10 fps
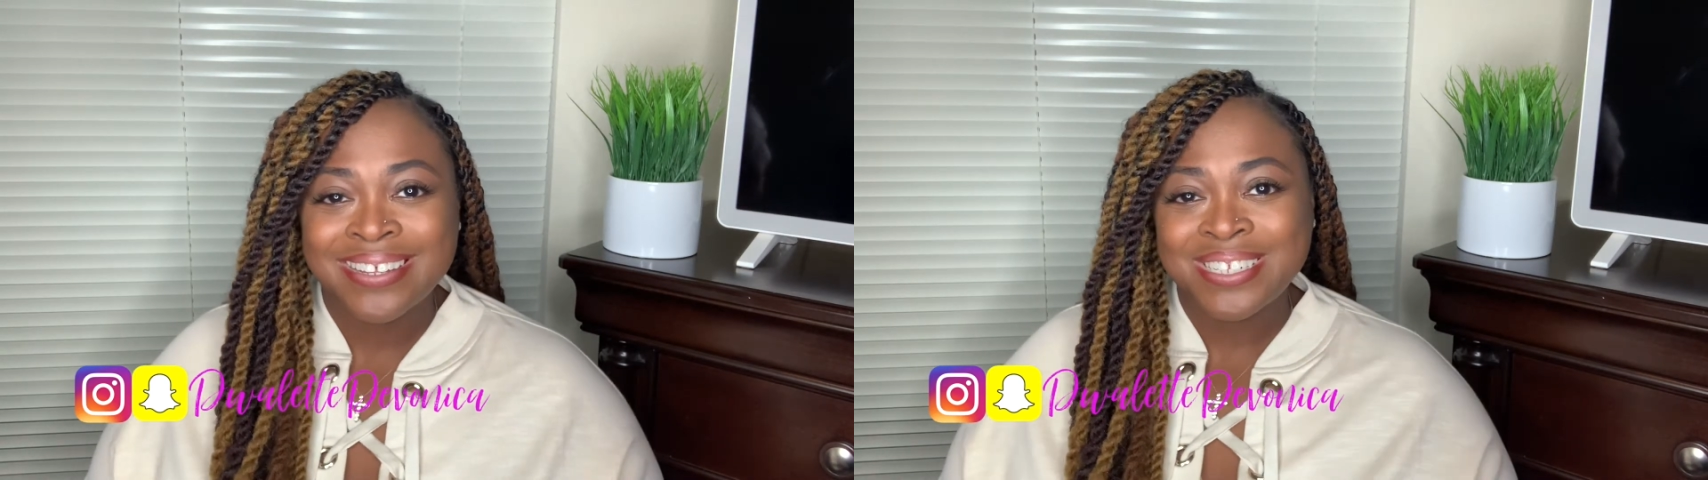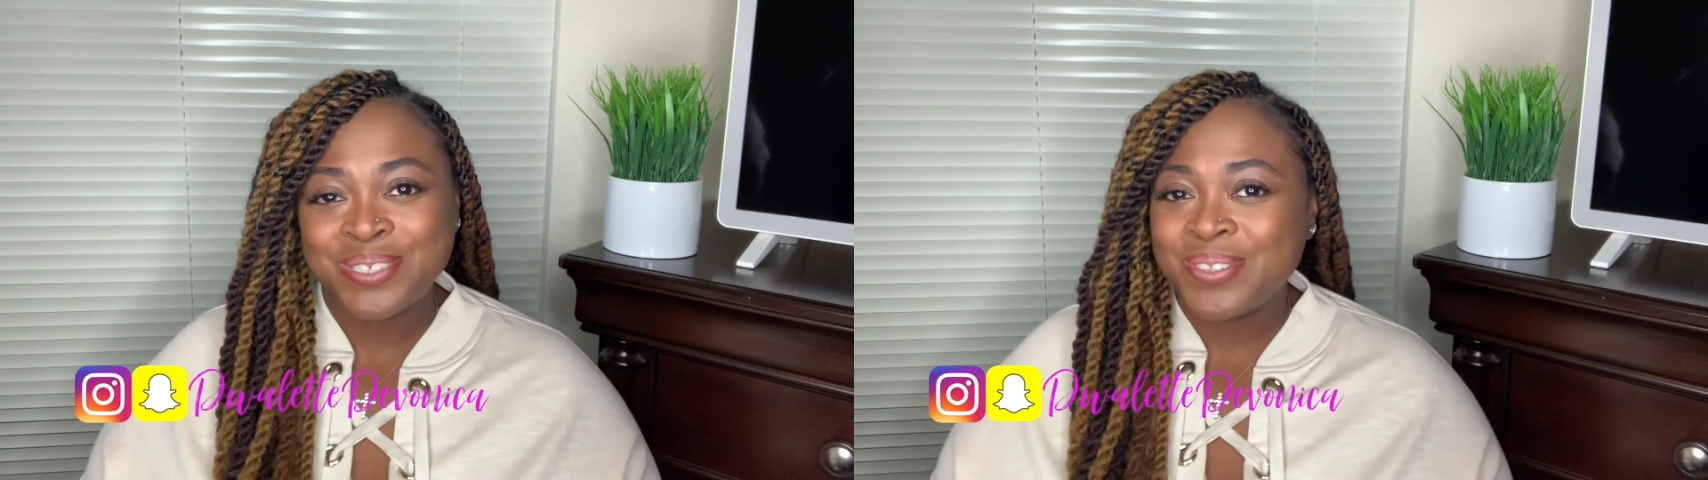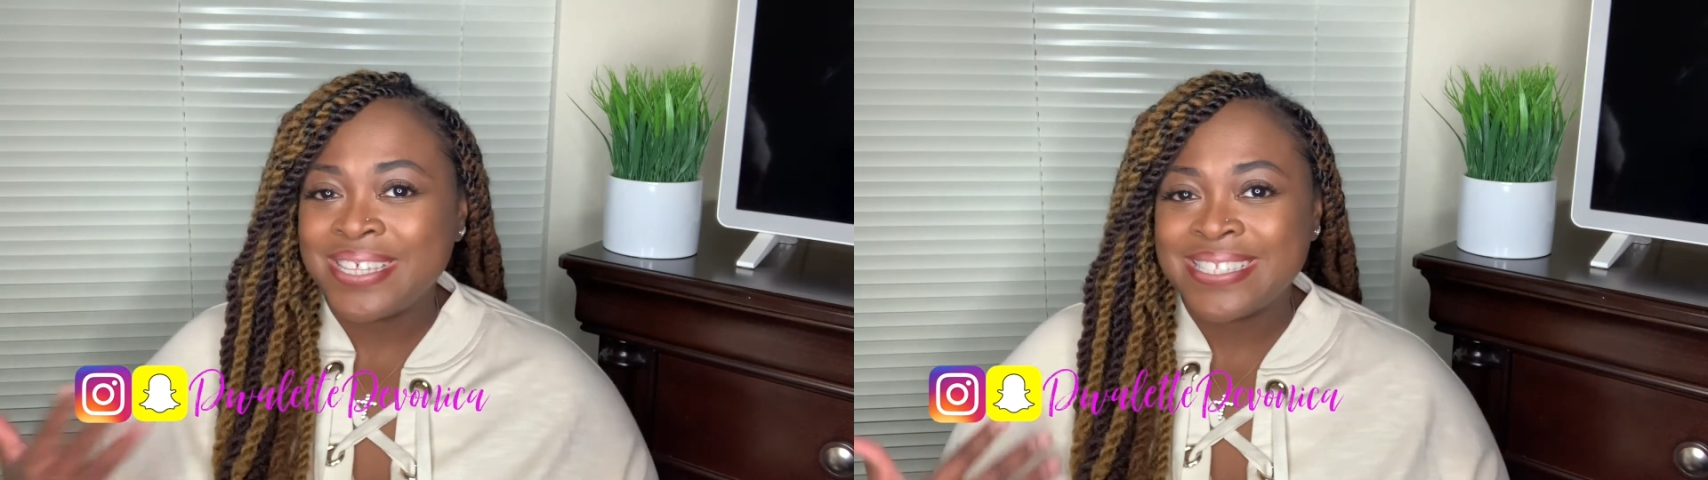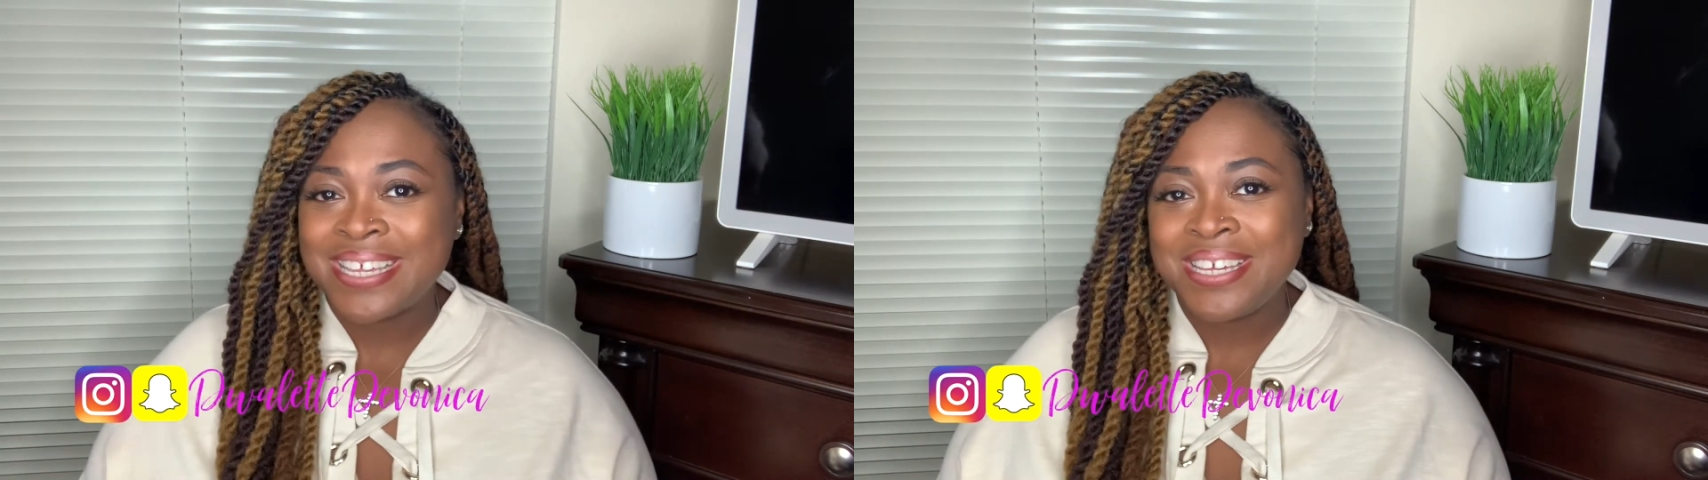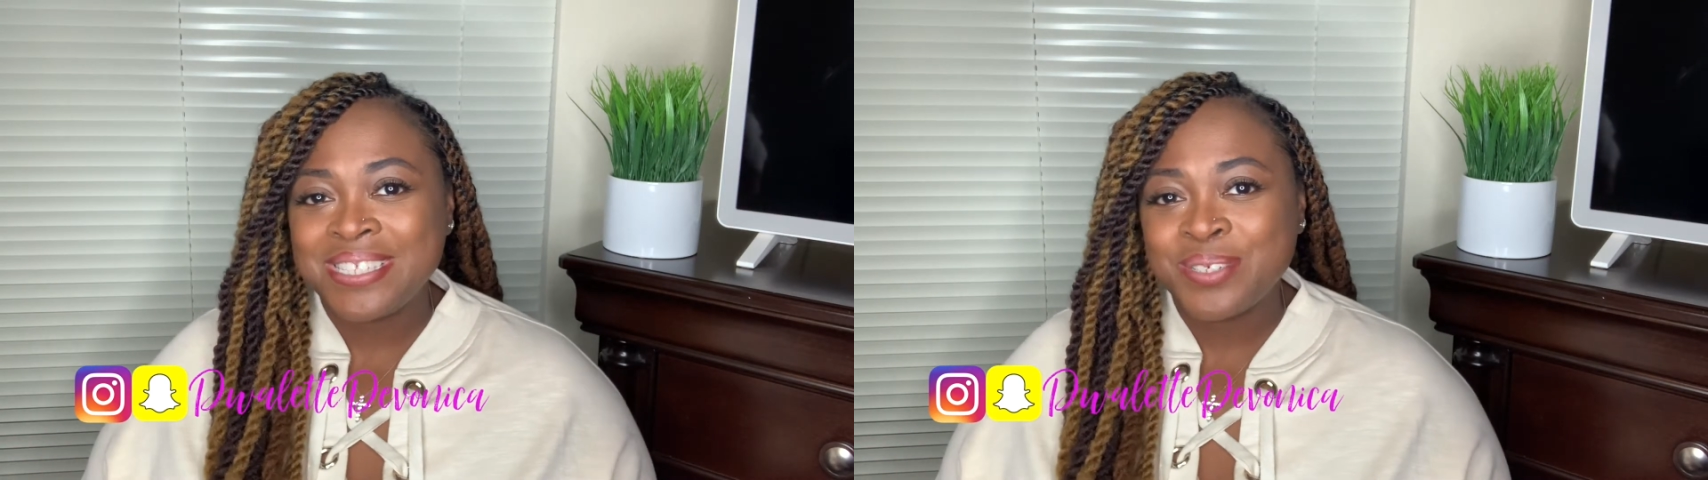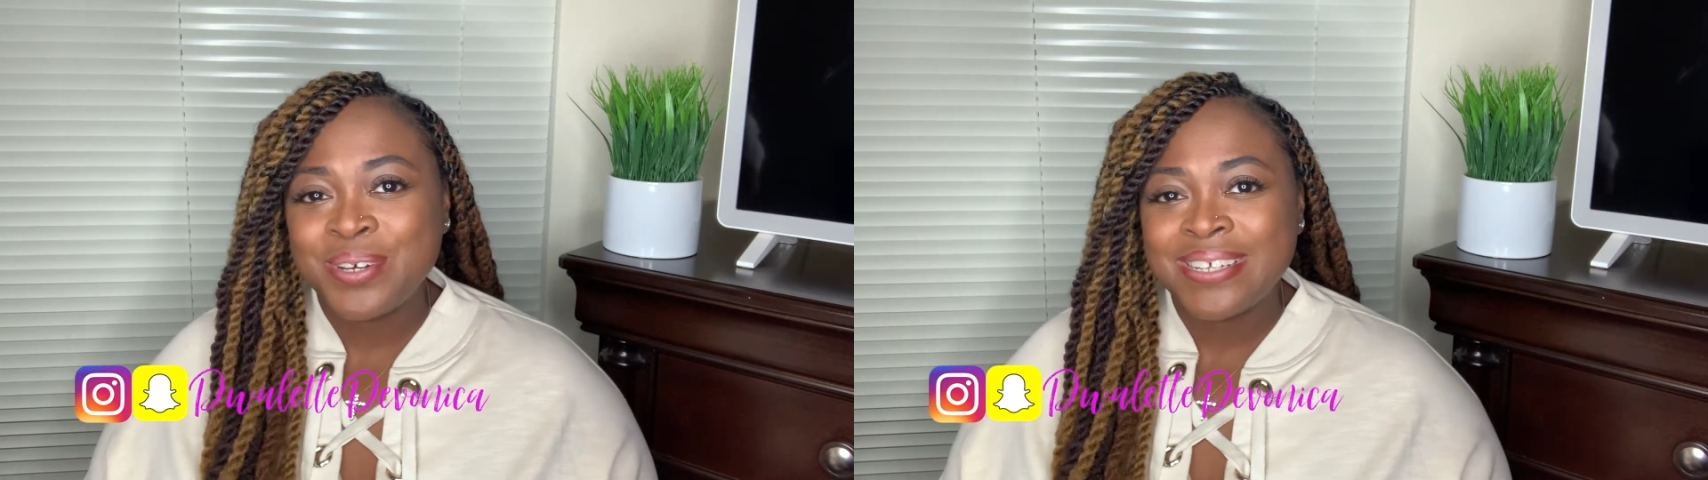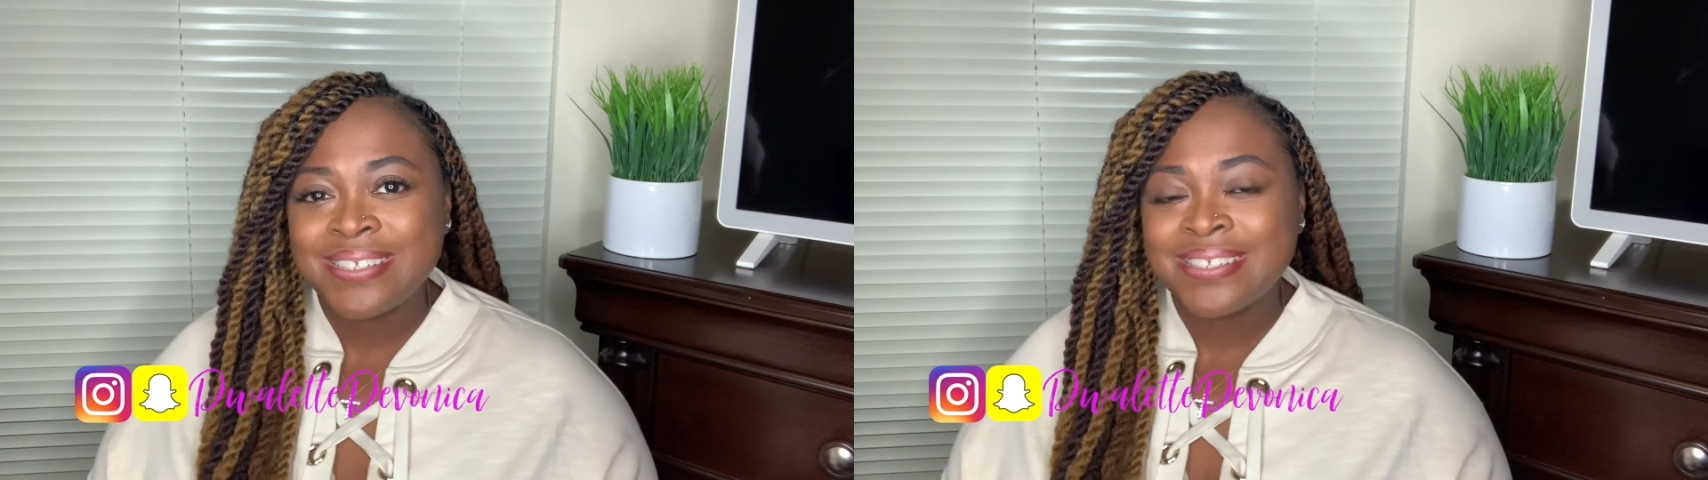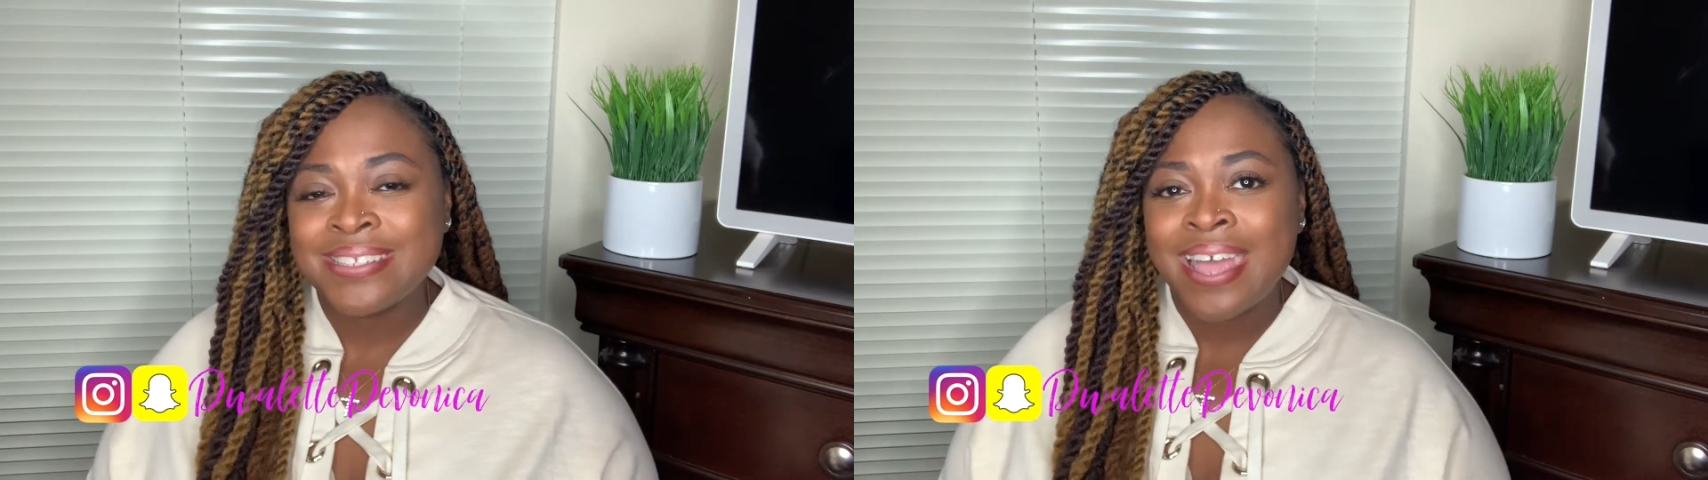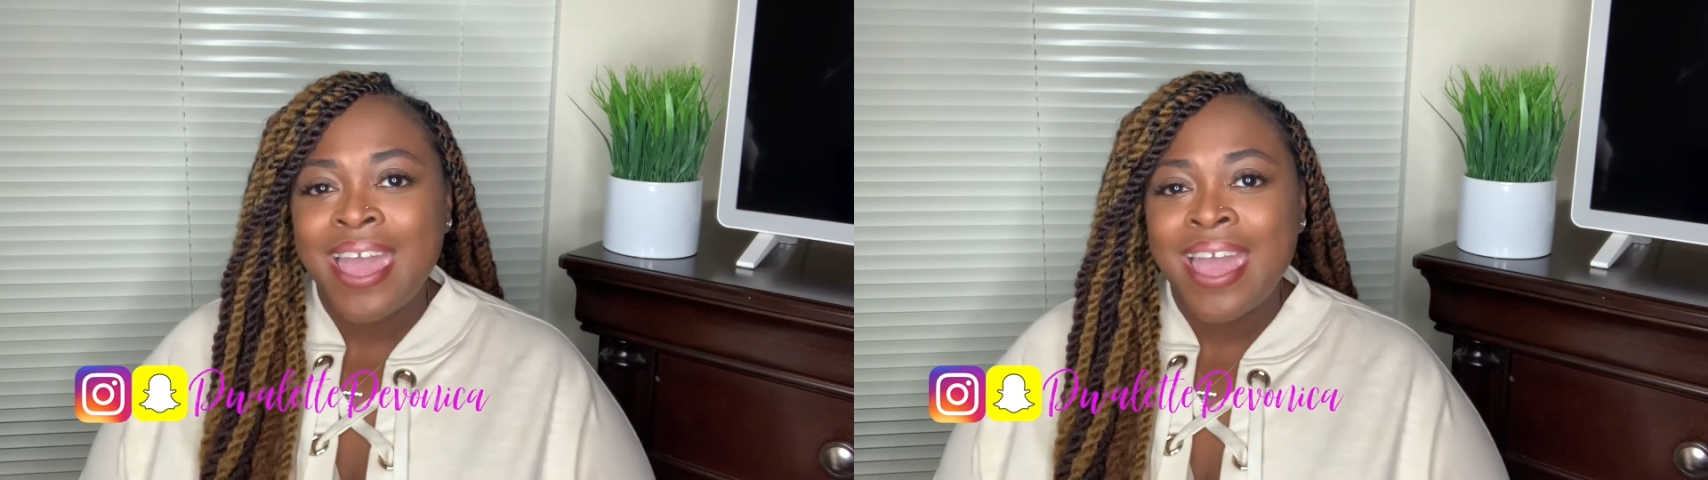do these kinky twists.